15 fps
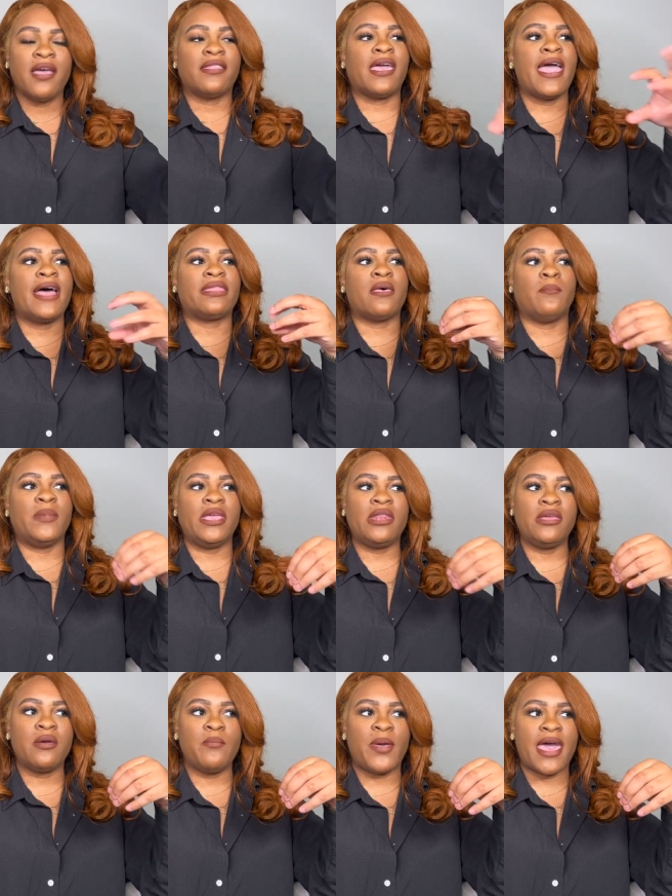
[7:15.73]
They had the
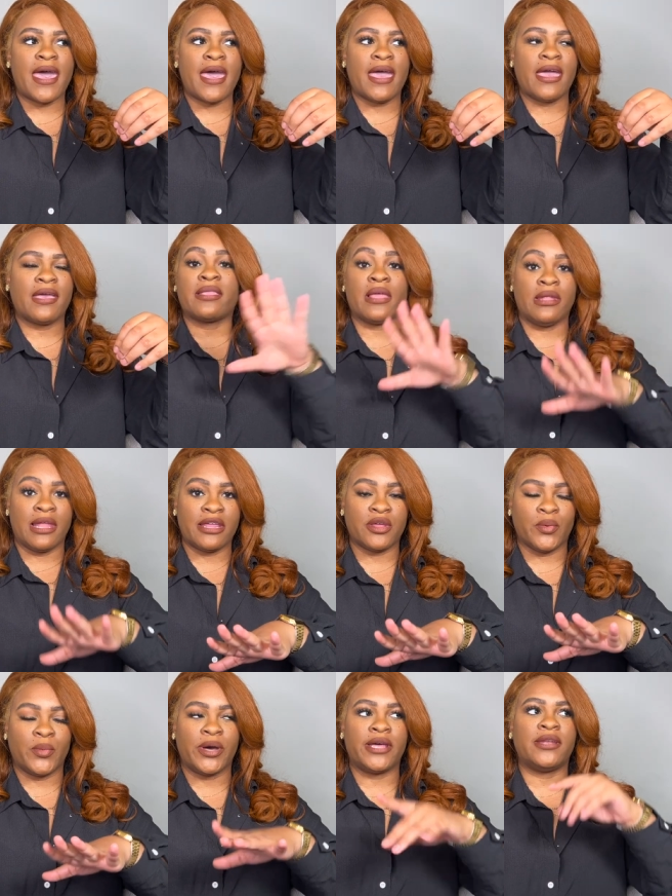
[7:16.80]
medium bag, the leather
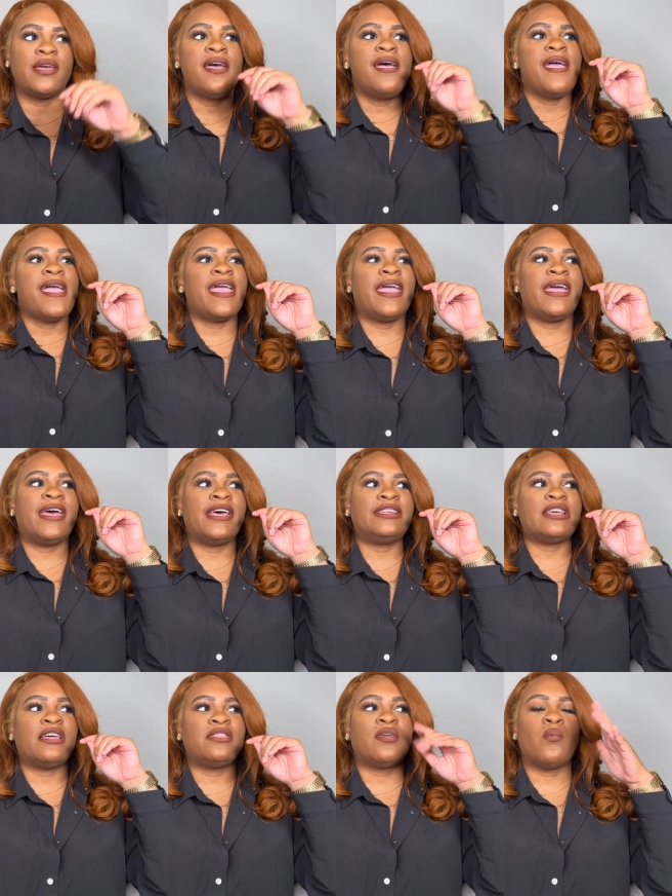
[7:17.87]
one,
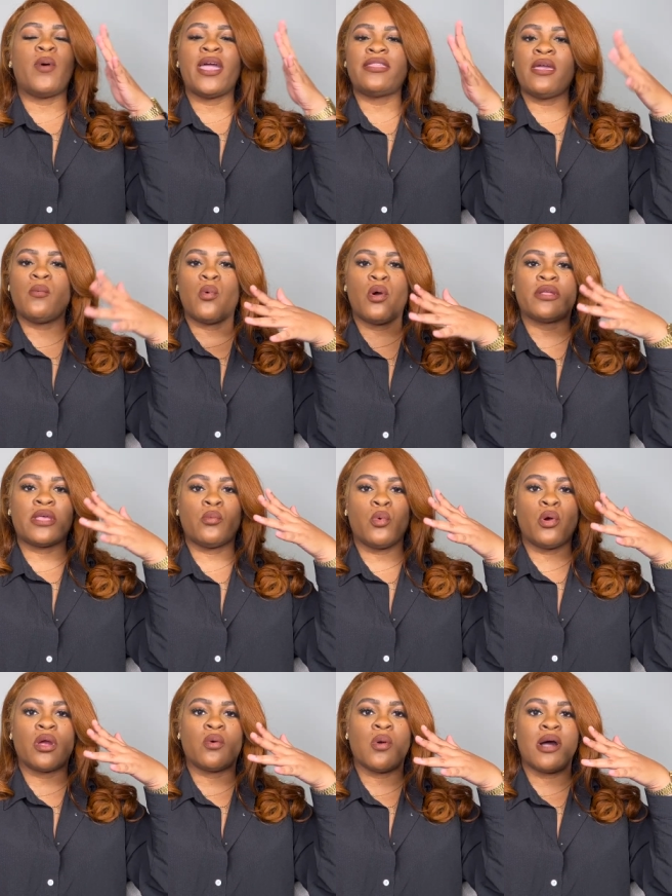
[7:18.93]
and the way they wore it, they
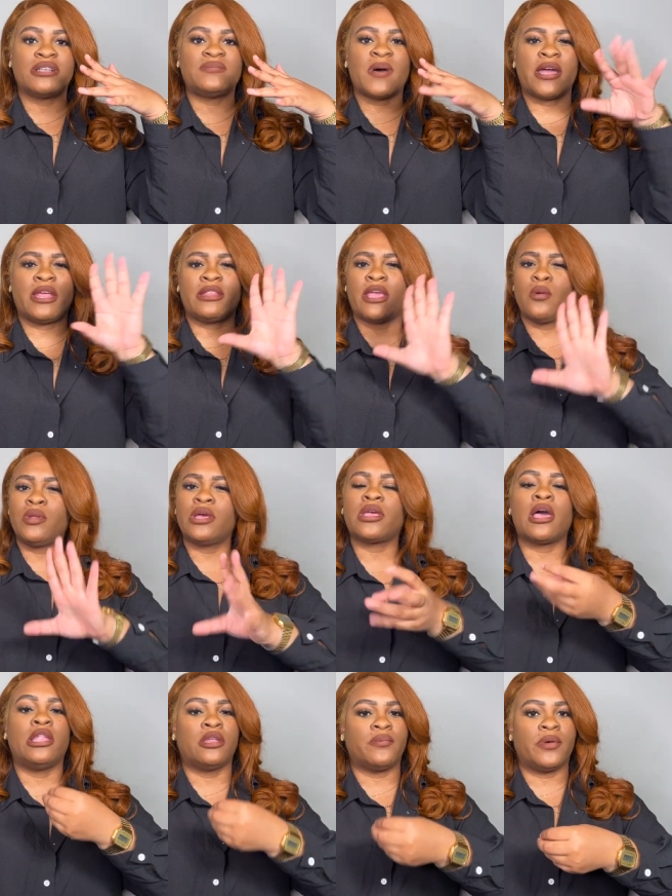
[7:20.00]
wore it crossbody. They
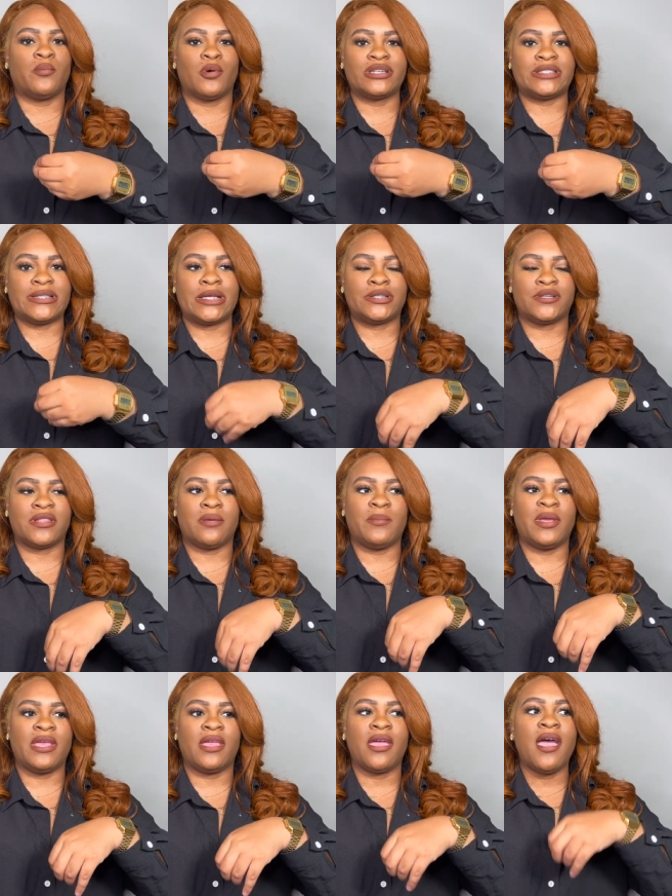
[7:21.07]
looked a little bit more slender than
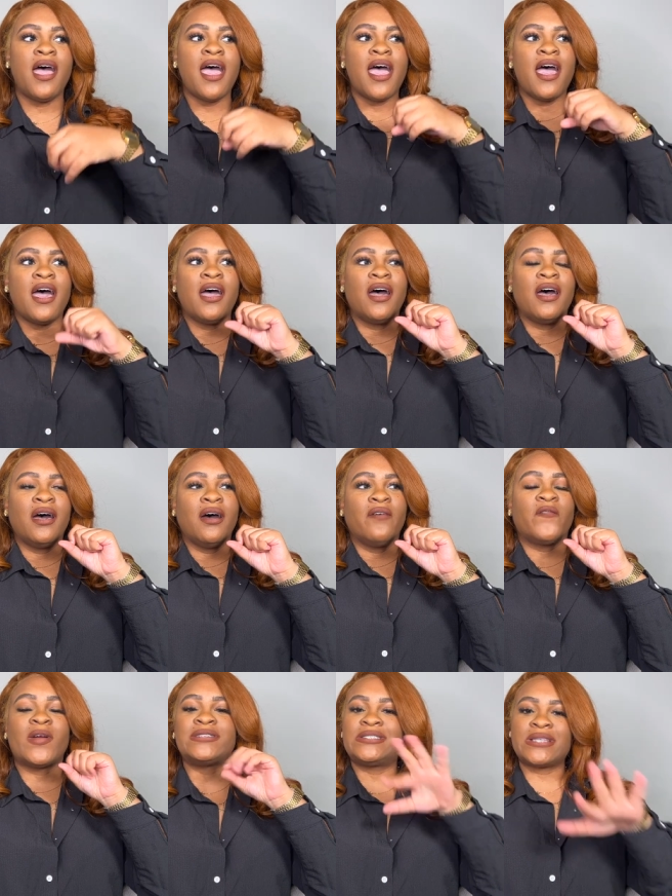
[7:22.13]
me.
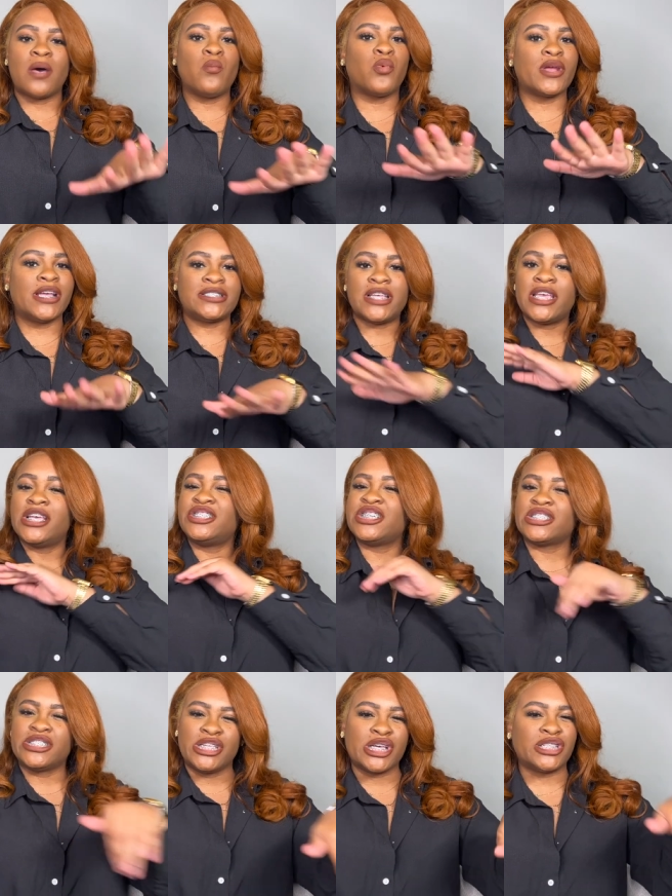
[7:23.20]
For some reason, it
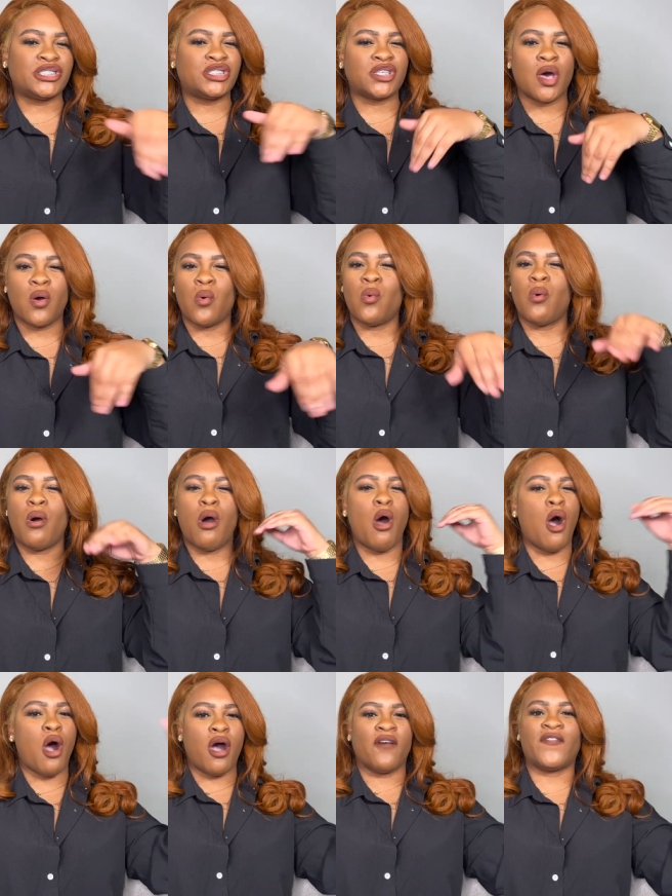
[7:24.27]
just looked so
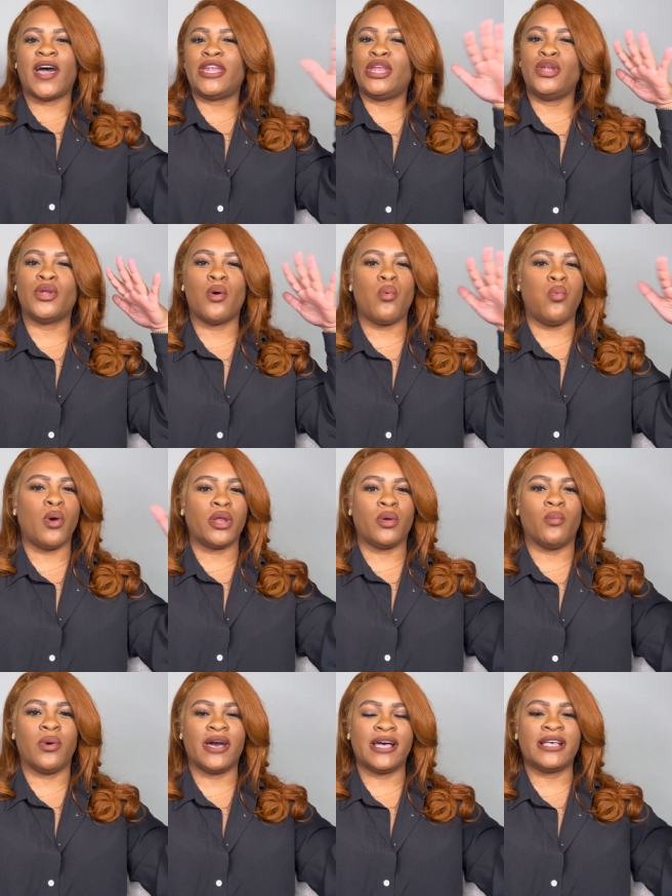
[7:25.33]
off. I didn't know what
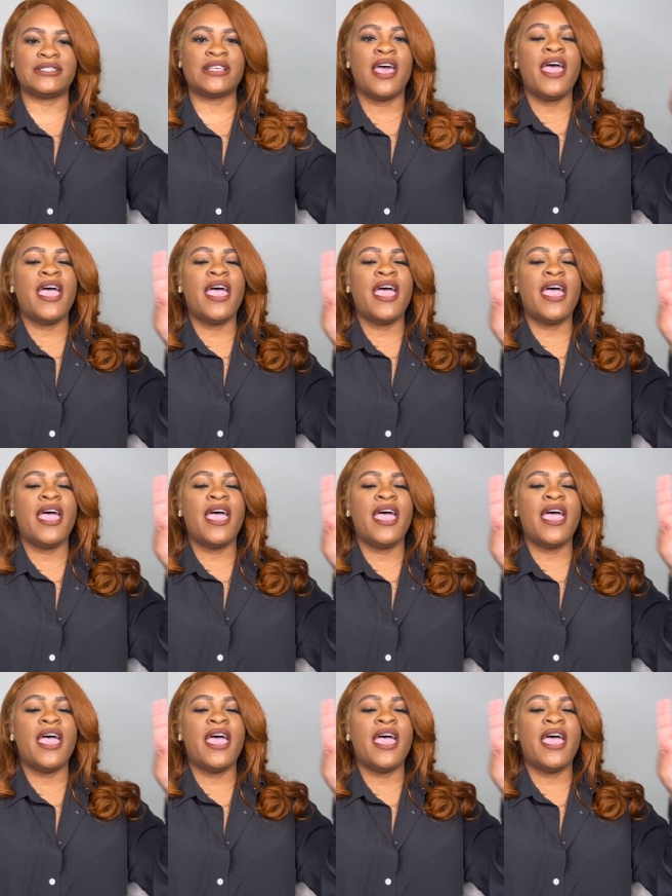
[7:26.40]
it was.